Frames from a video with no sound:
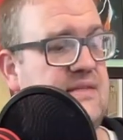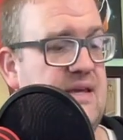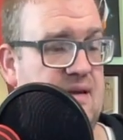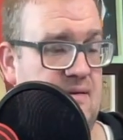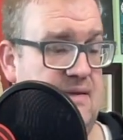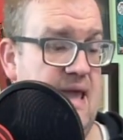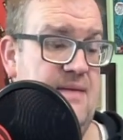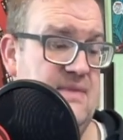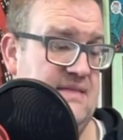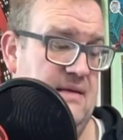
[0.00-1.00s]
The
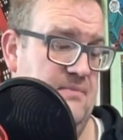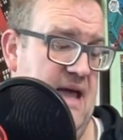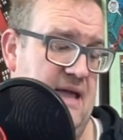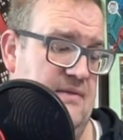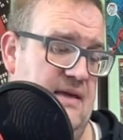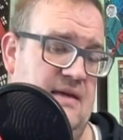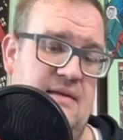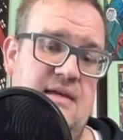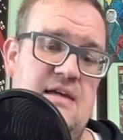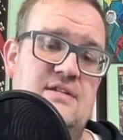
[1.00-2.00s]
game is in immaculate
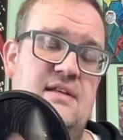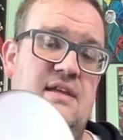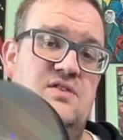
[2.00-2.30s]
condition.